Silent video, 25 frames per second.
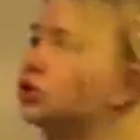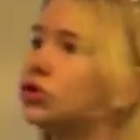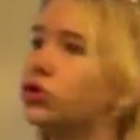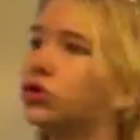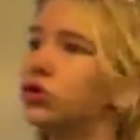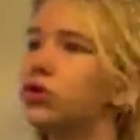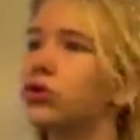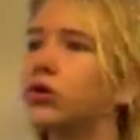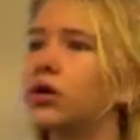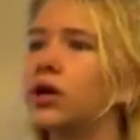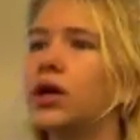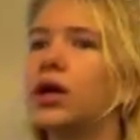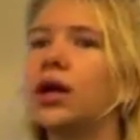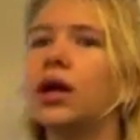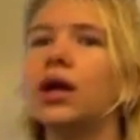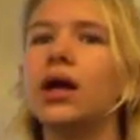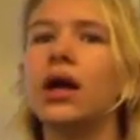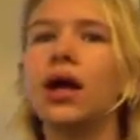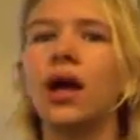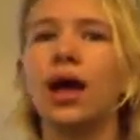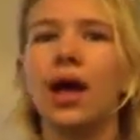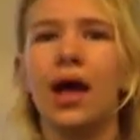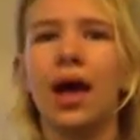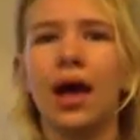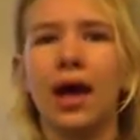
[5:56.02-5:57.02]
in jewelry,
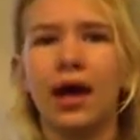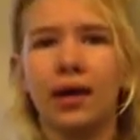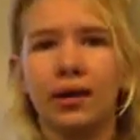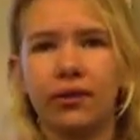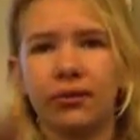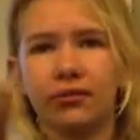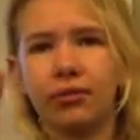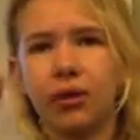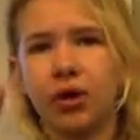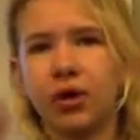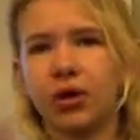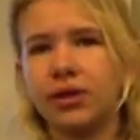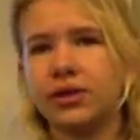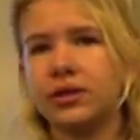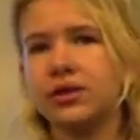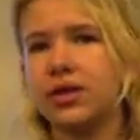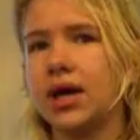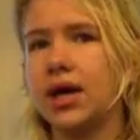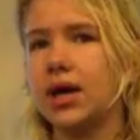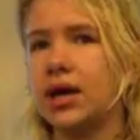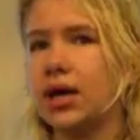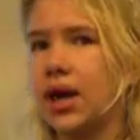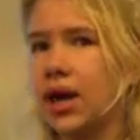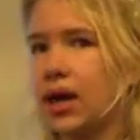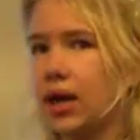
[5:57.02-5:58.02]
as Ronnie
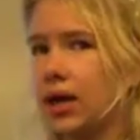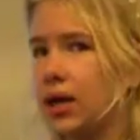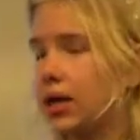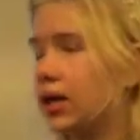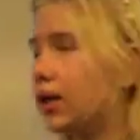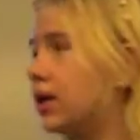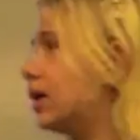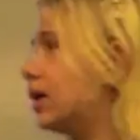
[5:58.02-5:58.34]
said, and